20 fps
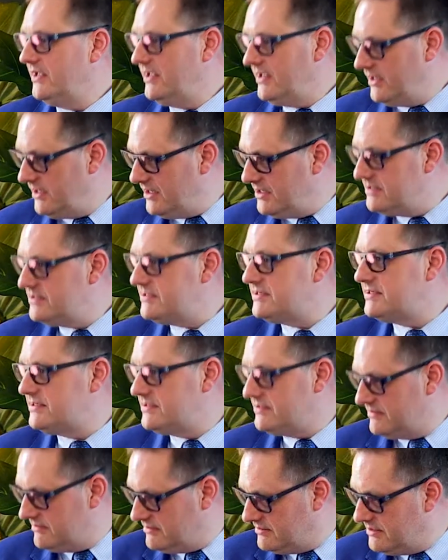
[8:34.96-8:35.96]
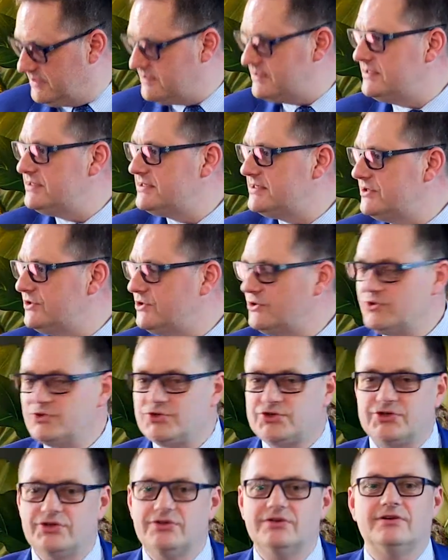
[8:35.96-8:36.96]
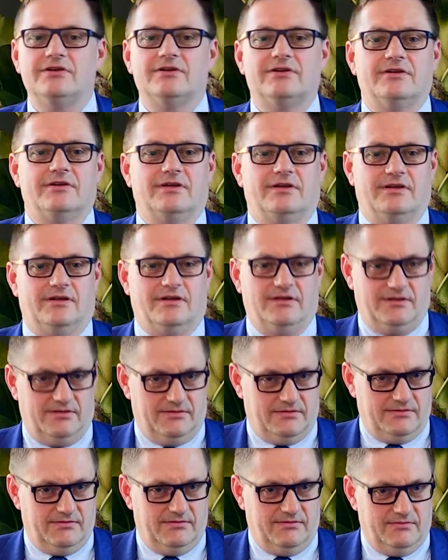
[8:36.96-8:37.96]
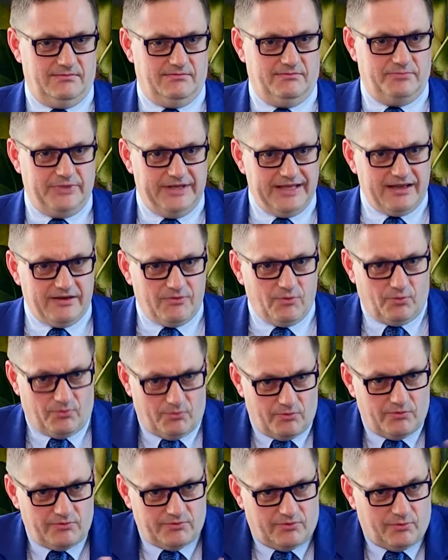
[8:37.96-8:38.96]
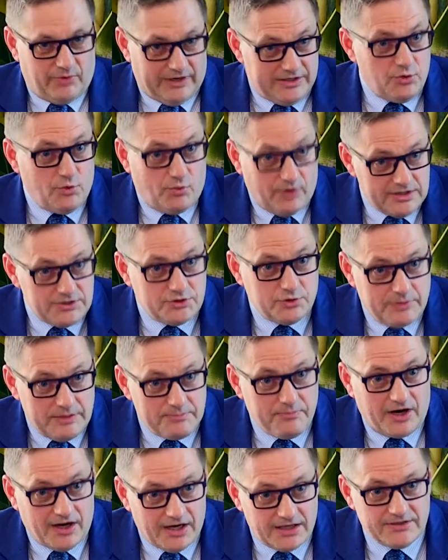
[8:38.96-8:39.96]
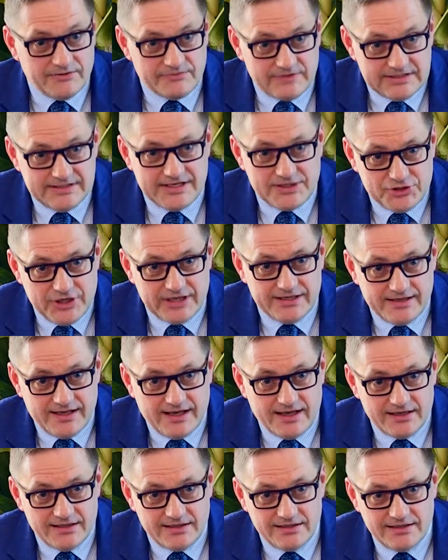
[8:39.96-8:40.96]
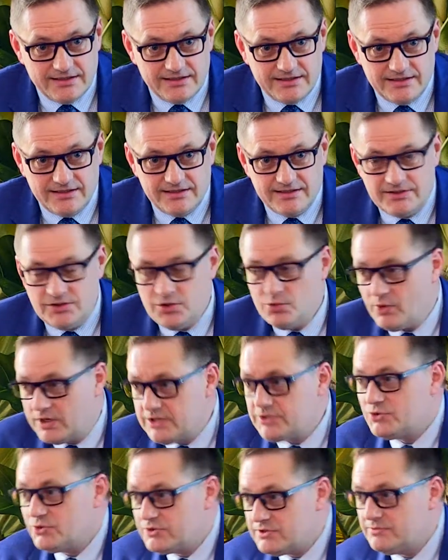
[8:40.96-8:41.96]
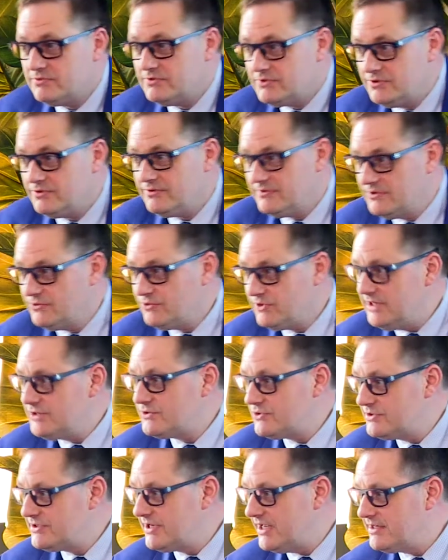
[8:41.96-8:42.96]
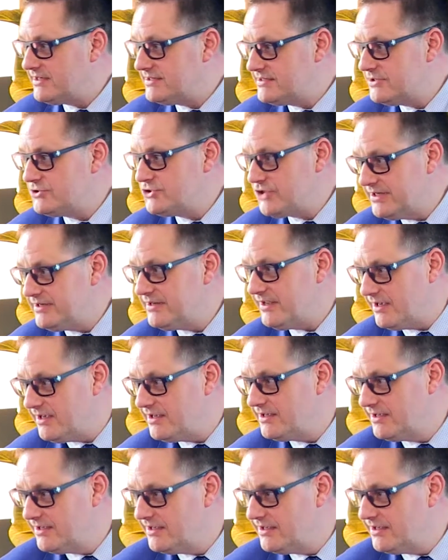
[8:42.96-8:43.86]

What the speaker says: is this institution being, when you want to be part of this agenda, you need to take this agenda